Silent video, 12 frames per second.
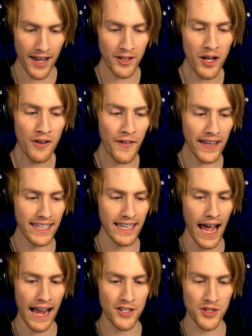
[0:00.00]
I don't know if I can
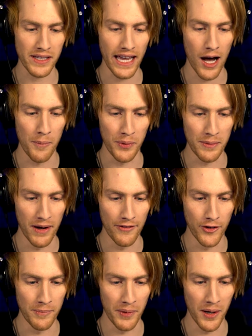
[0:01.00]
actually help with my
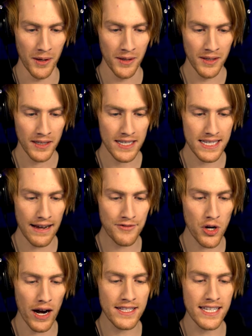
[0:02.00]
football. Because I've
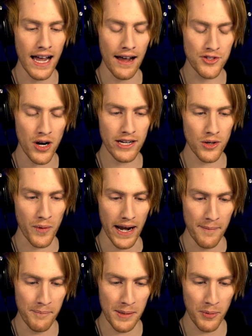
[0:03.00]
tried to I've tried to
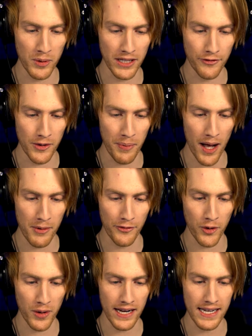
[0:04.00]
ram people with the football
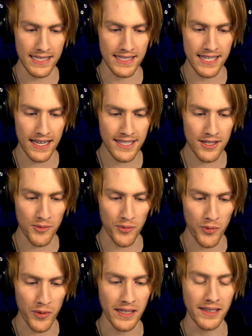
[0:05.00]
before, and it doesn't
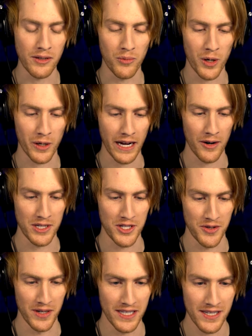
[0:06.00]
really work how it should.